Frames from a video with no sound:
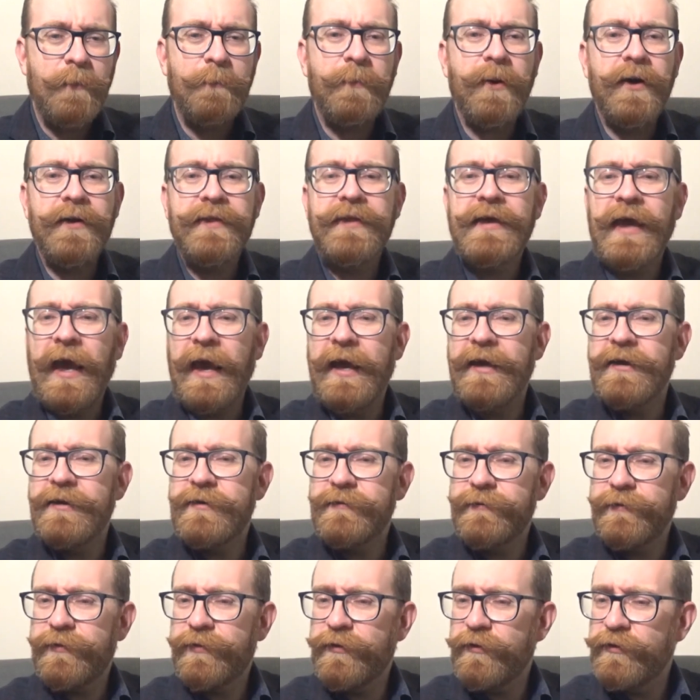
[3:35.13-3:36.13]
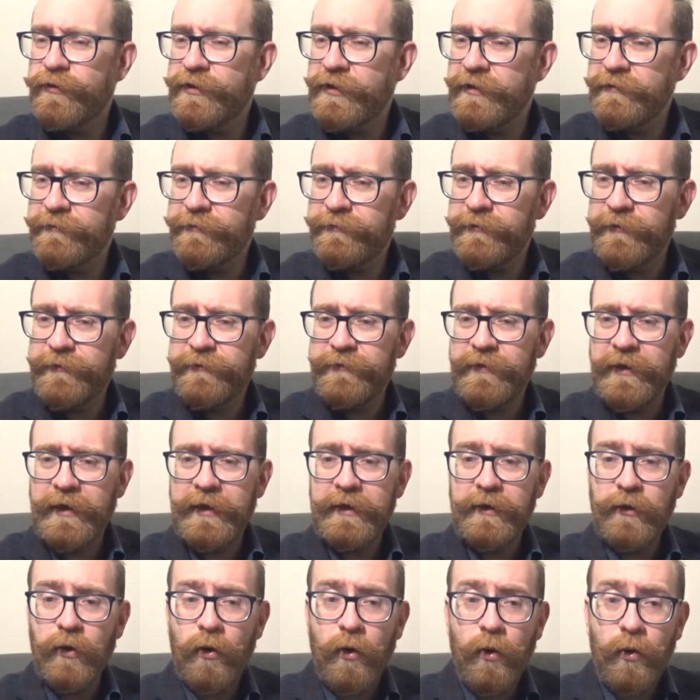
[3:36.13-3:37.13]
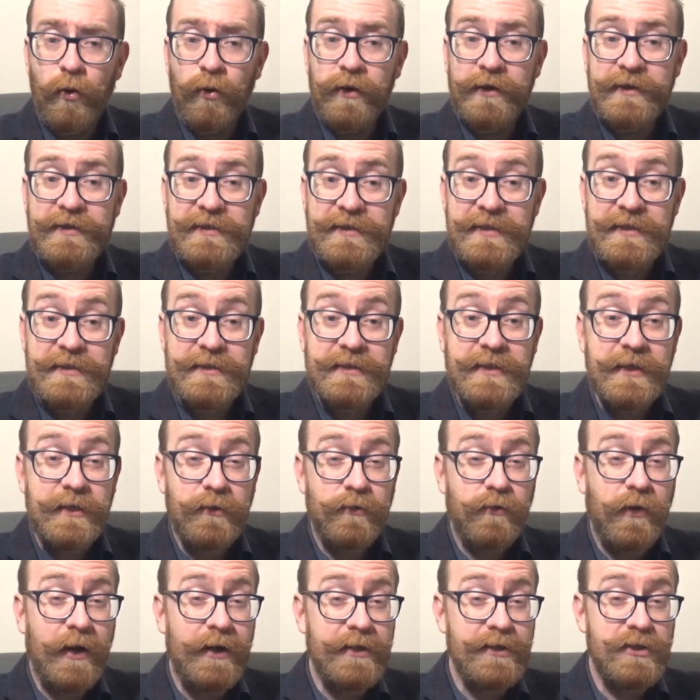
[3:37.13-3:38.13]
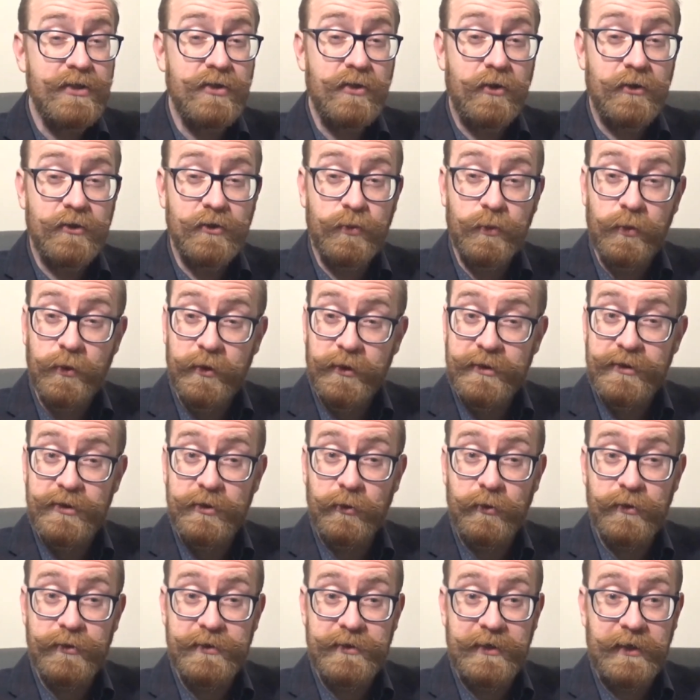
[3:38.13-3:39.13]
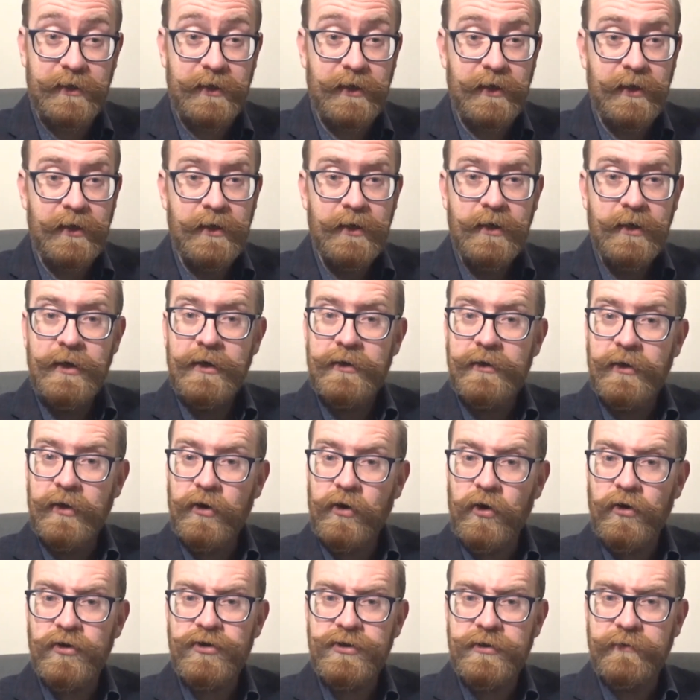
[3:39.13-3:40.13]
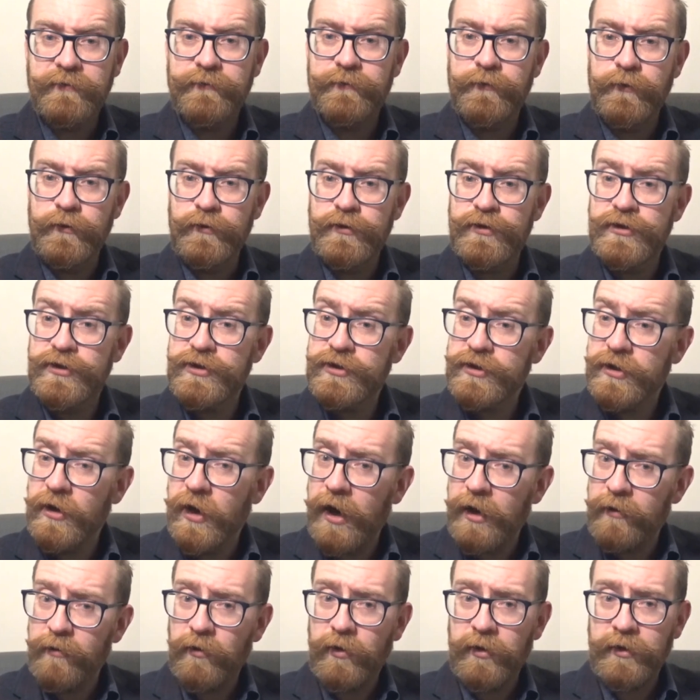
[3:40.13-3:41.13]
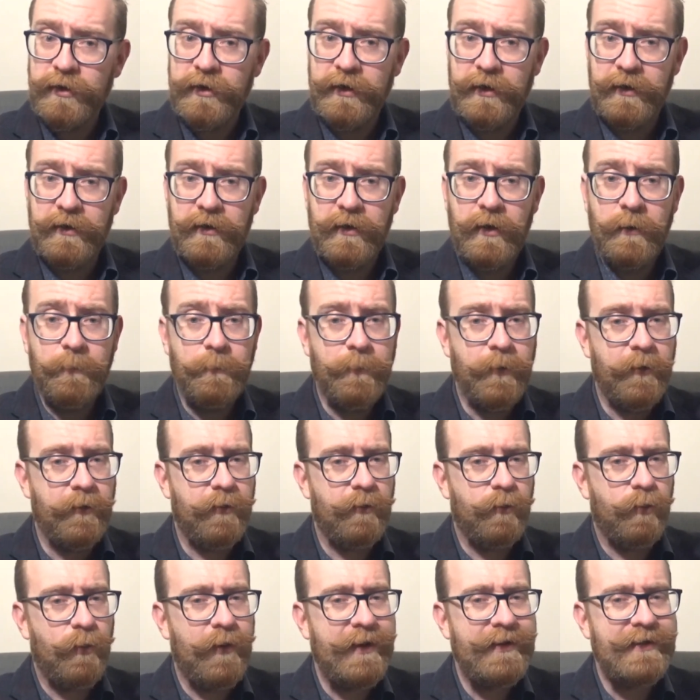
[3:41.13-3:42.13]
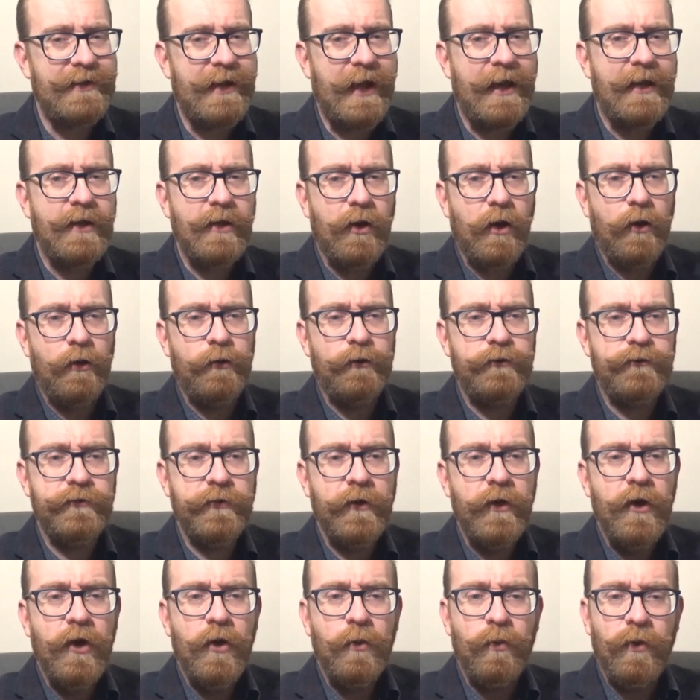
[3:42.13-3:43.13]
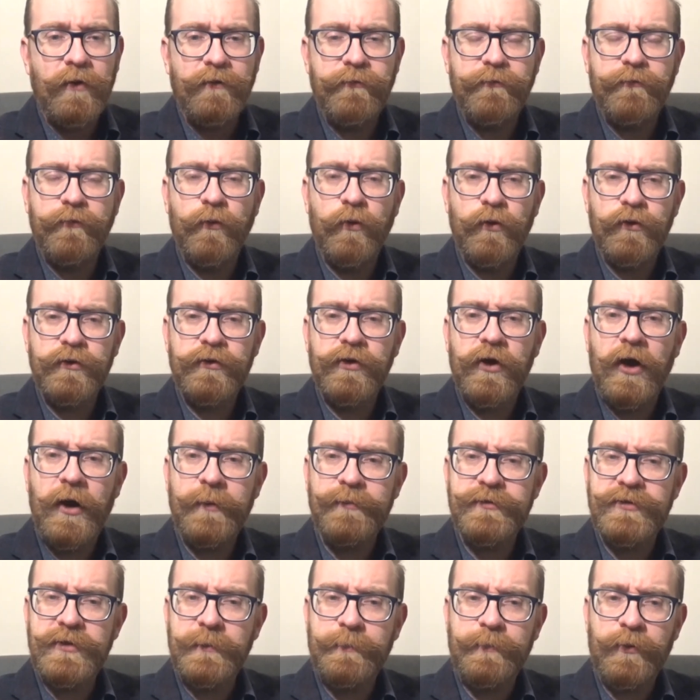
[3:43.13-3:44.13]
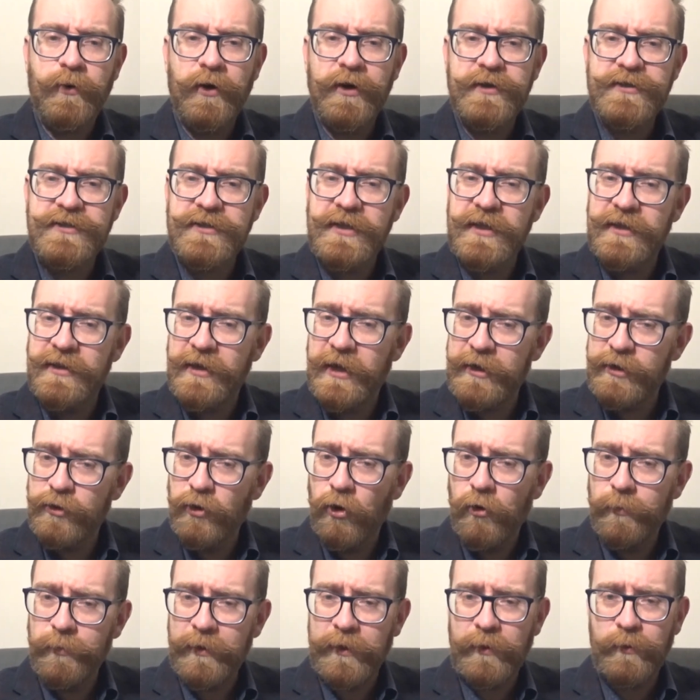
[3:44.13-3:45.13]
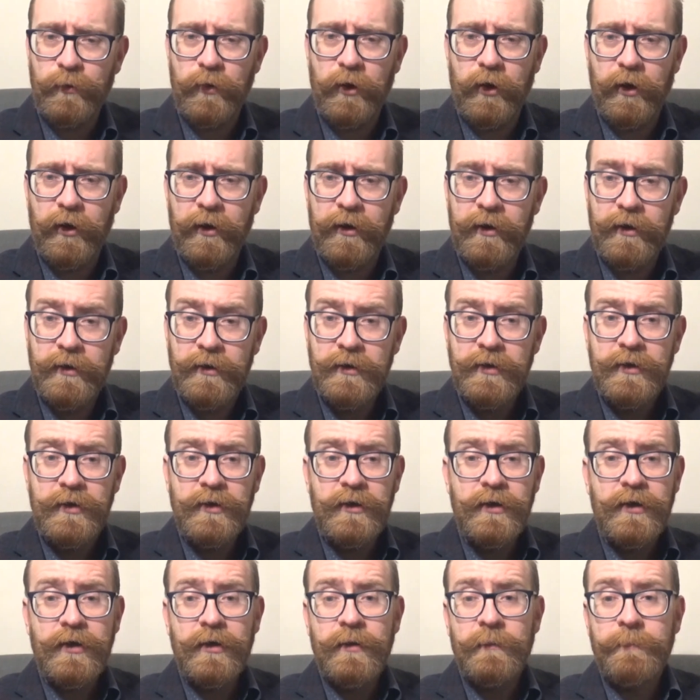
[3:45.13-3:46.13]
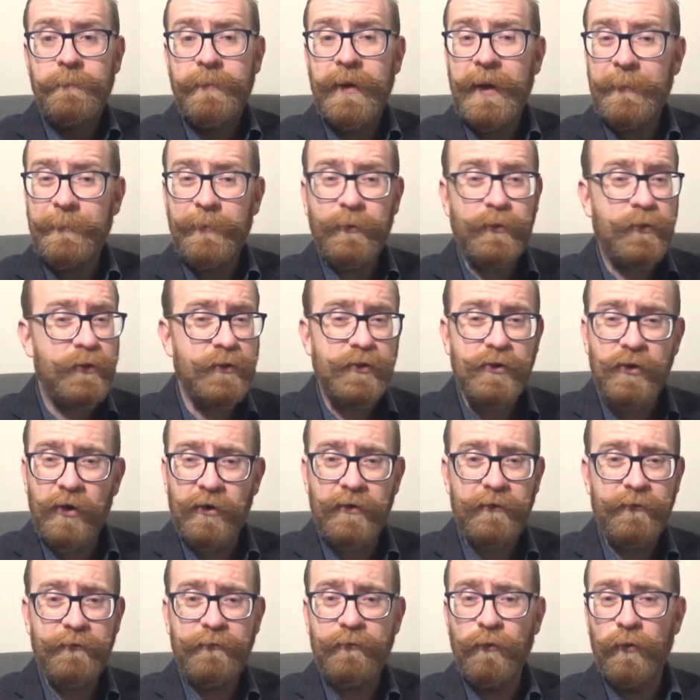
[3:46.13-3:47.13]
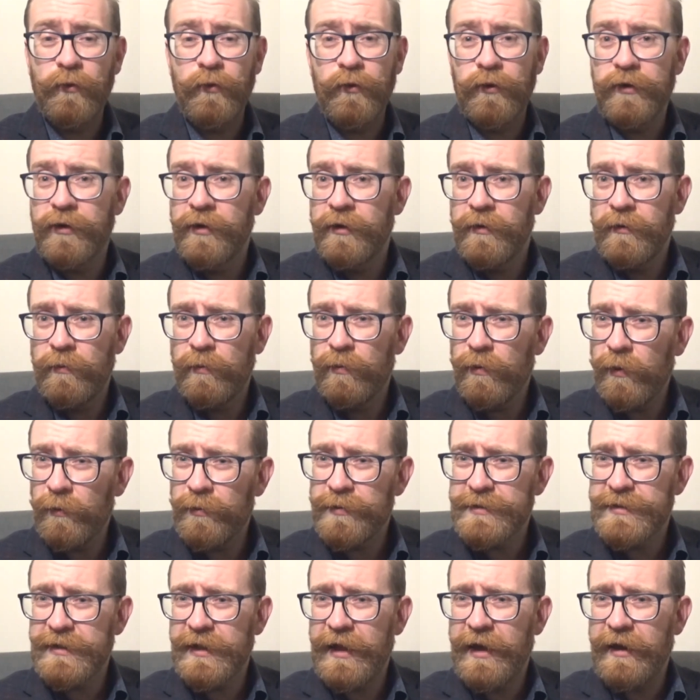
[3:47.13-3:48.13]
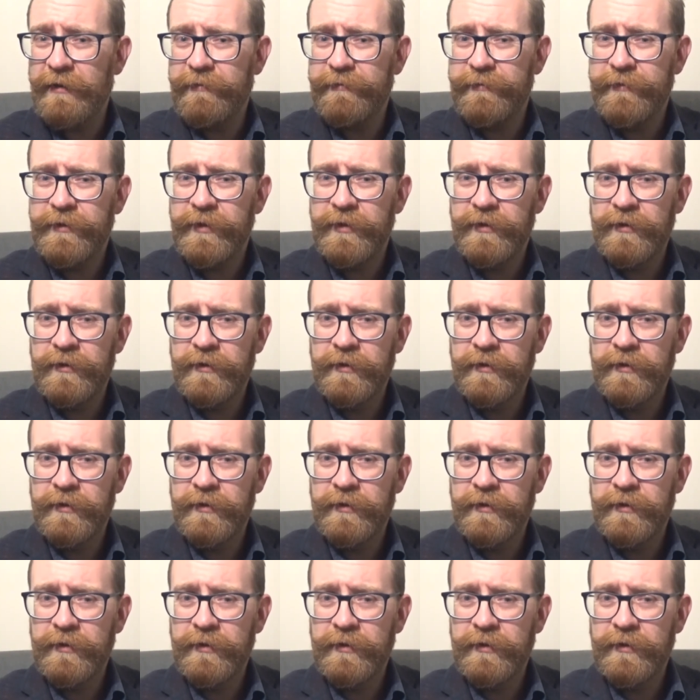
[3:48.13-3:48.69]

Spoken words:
By the end of 1315, all existing grain stocks were exhausted. The cost of food skyrocketed. Both wheat and oats were 4 times the price than they normally were. People could not afford what was left.